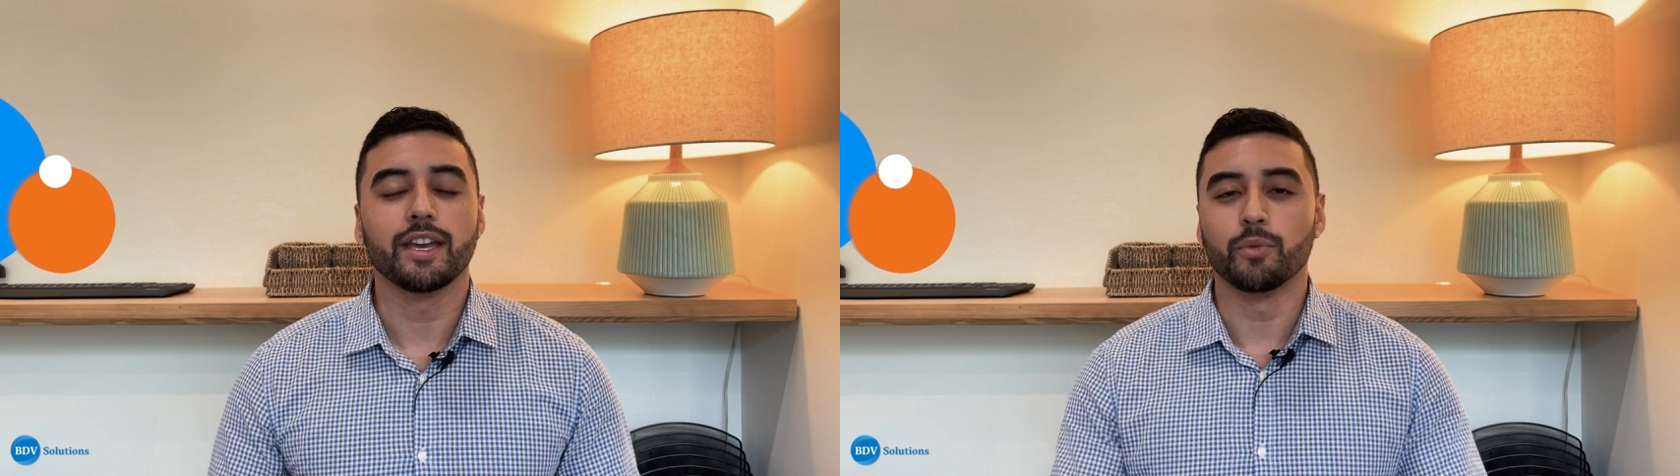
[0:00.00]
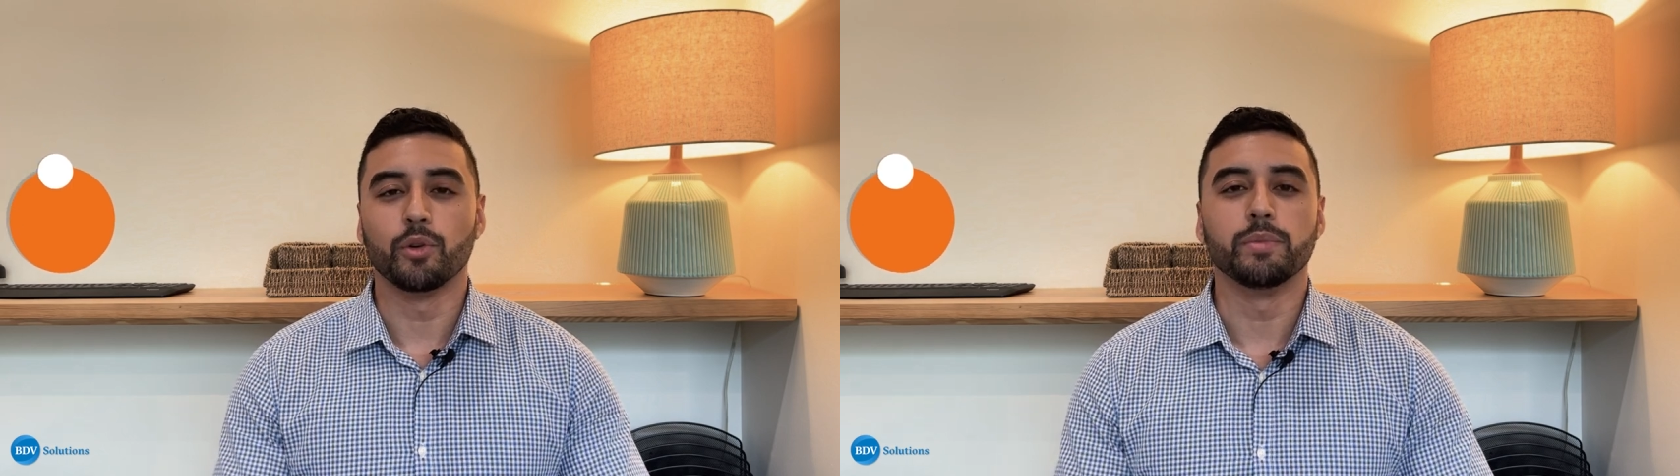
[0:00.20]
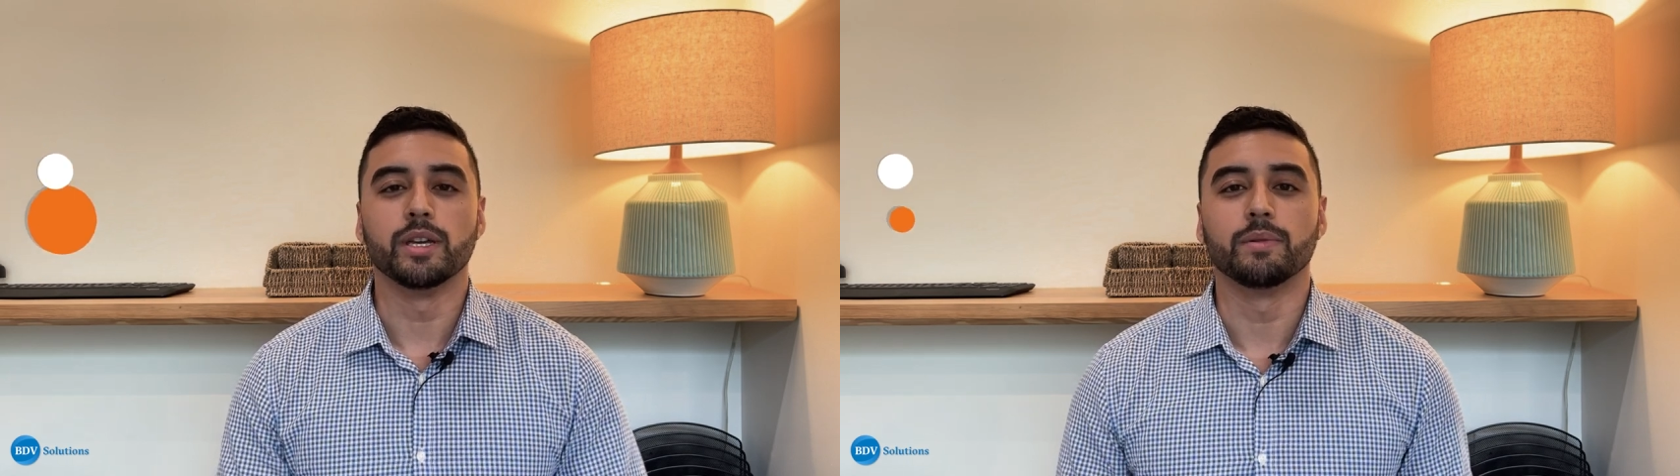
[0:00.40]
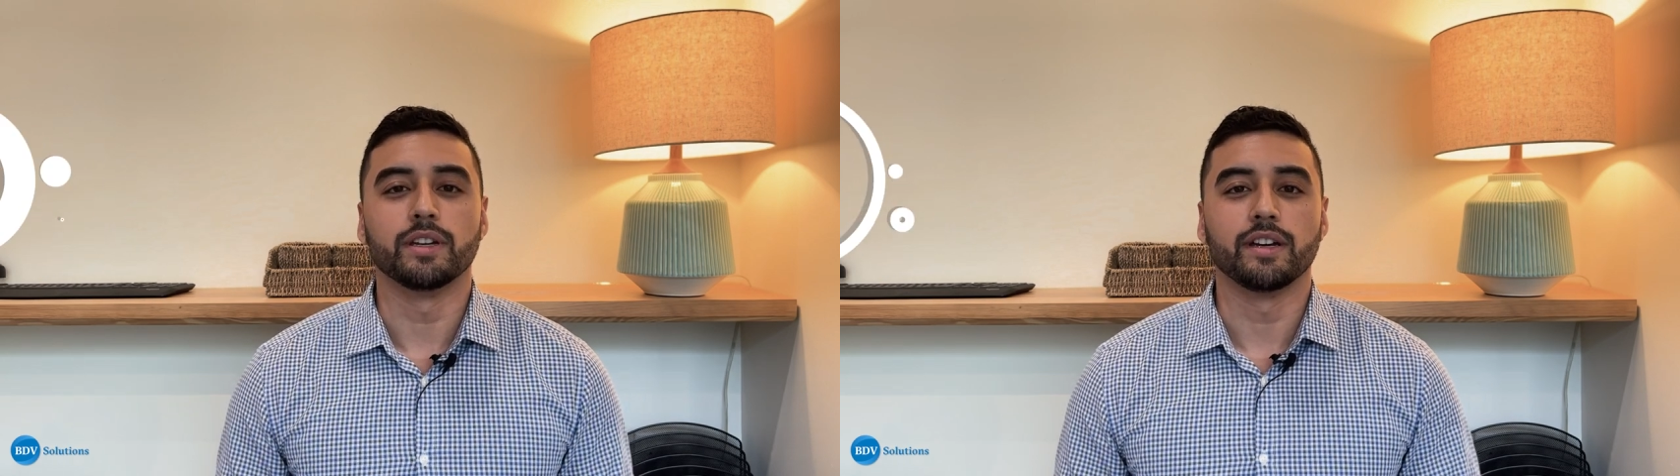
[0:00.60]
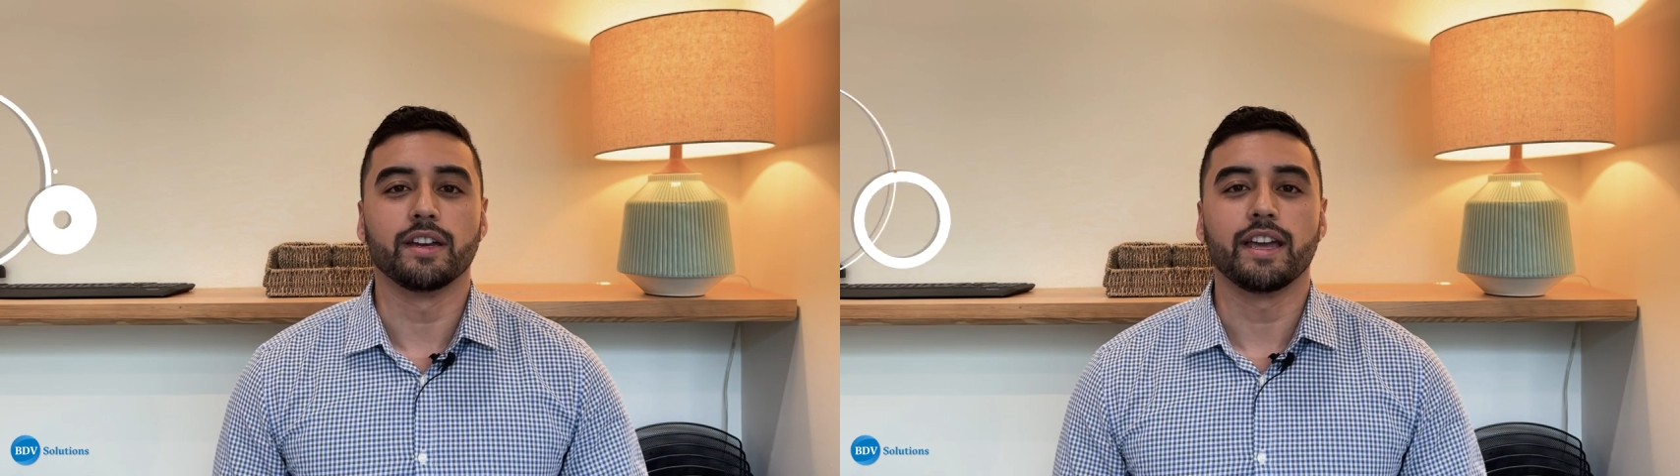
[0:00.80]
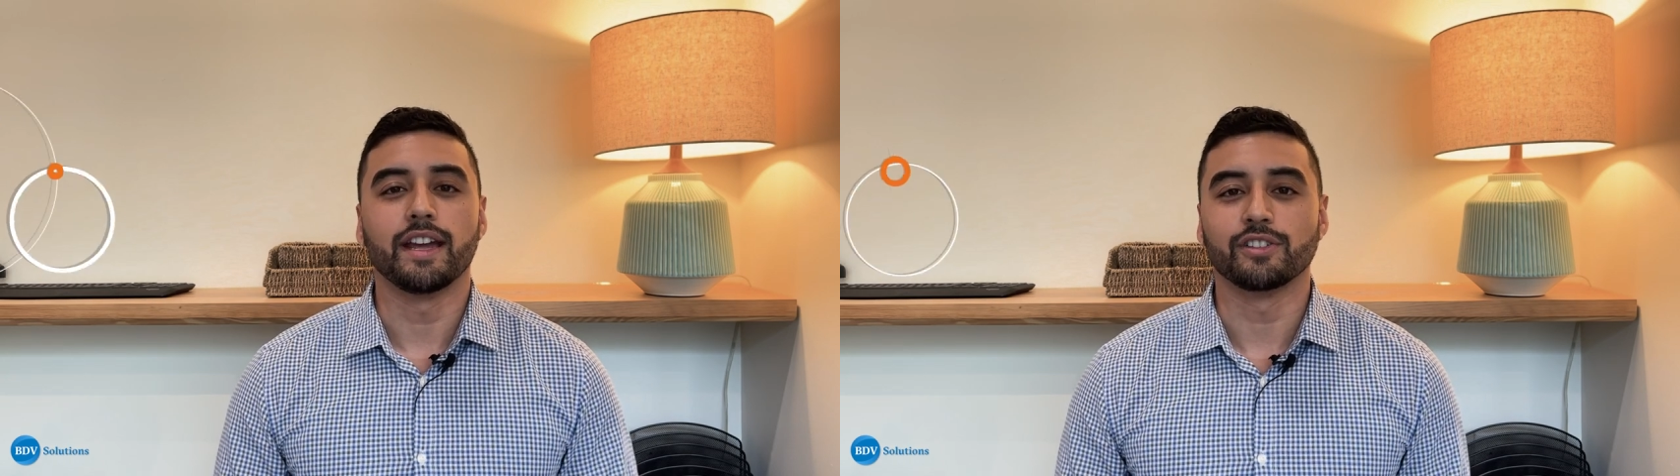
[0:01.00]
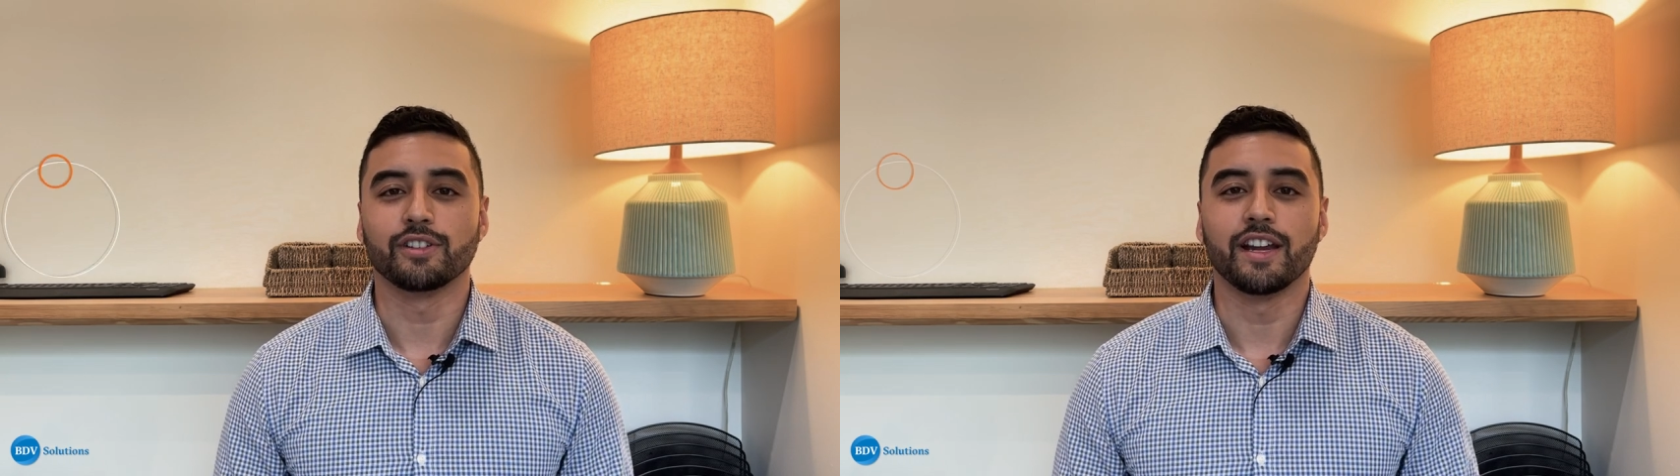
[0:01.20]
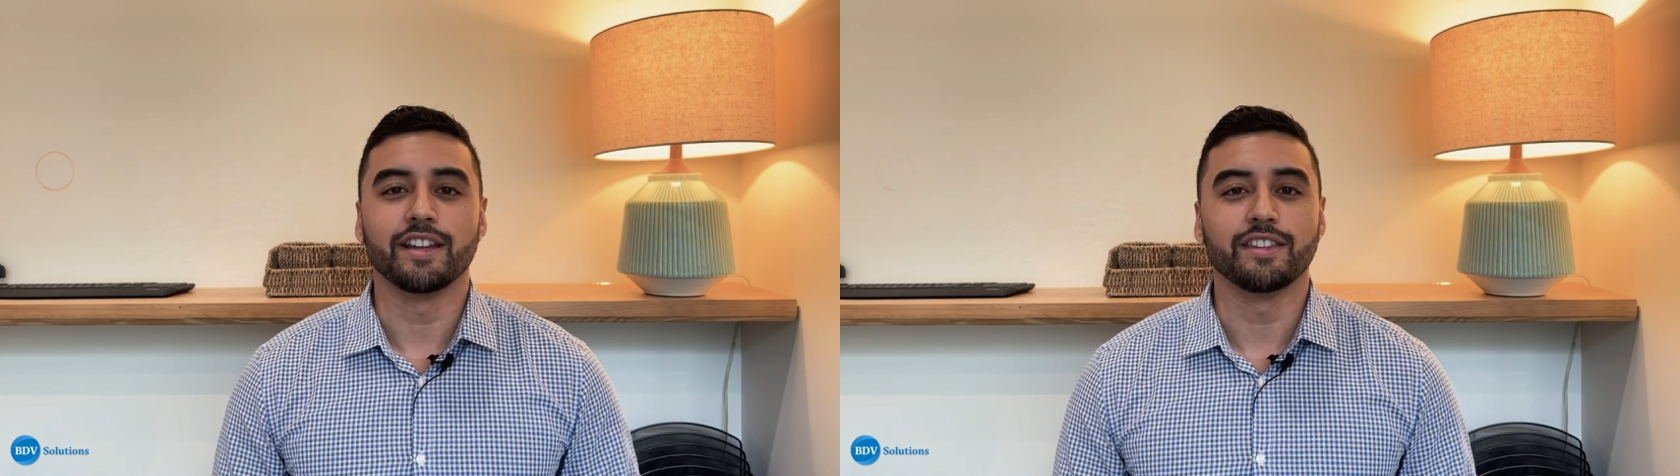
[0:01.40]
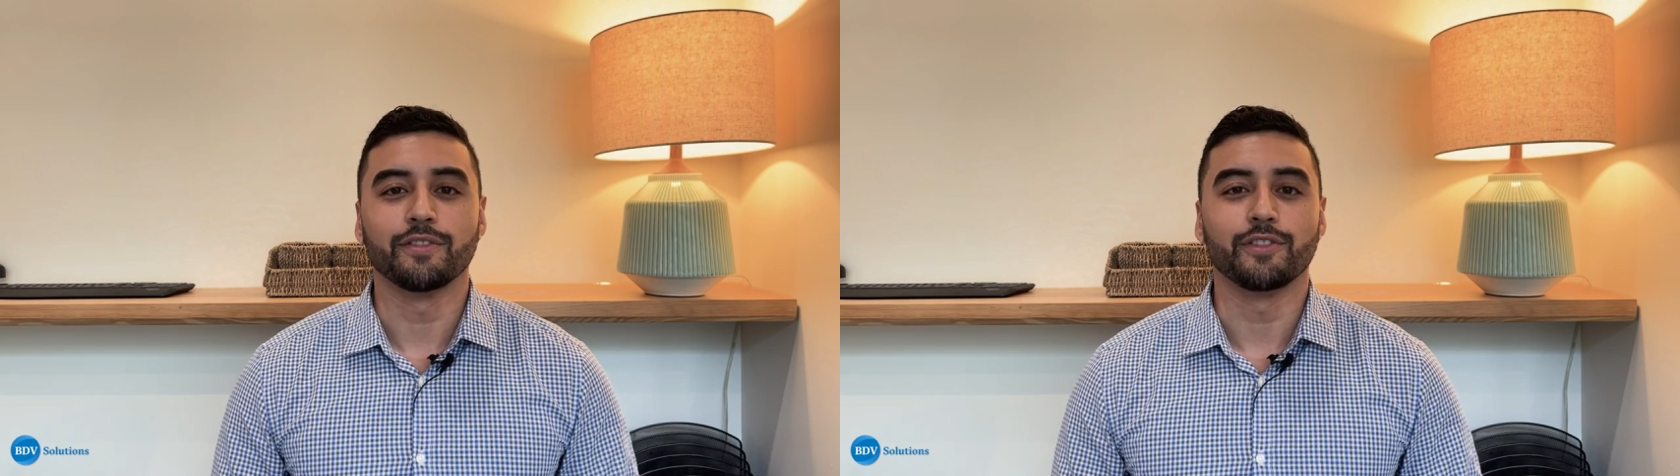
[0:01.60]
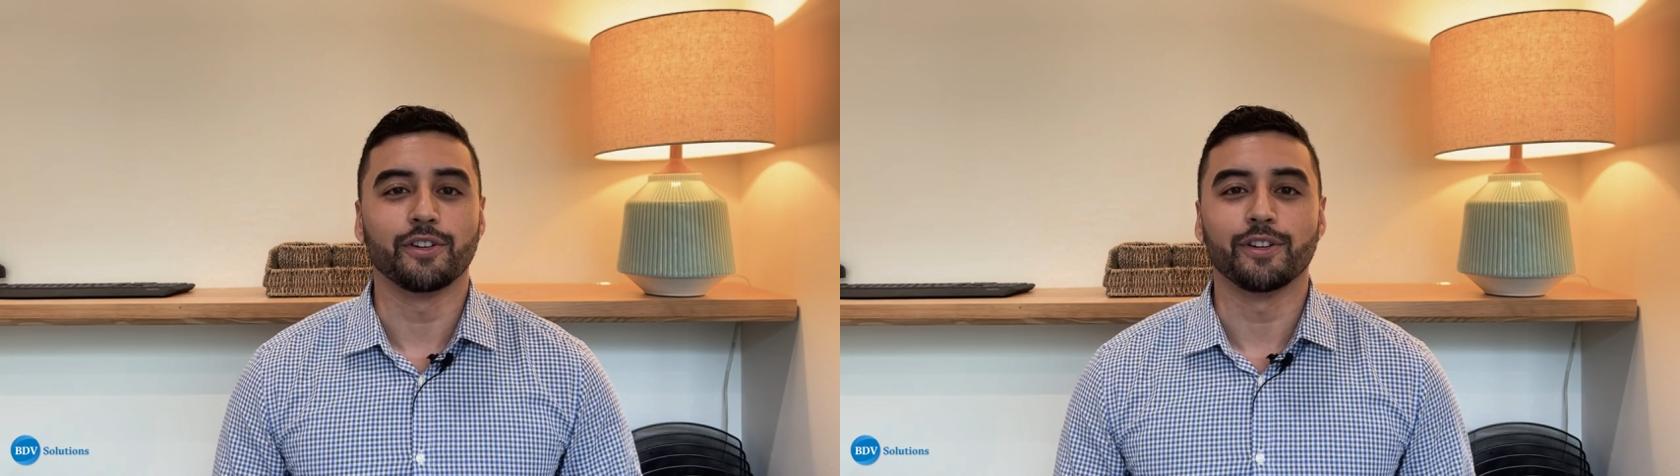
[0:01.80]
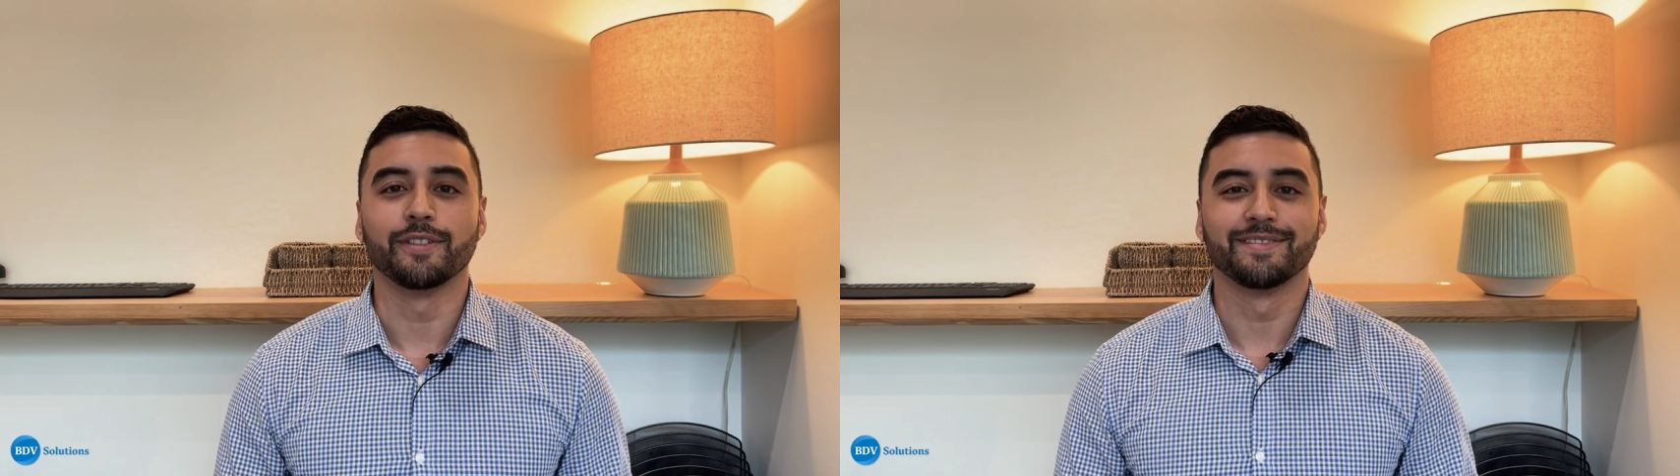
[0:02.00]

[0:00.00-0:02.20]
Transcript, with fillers: and we'll be able to answer anything further.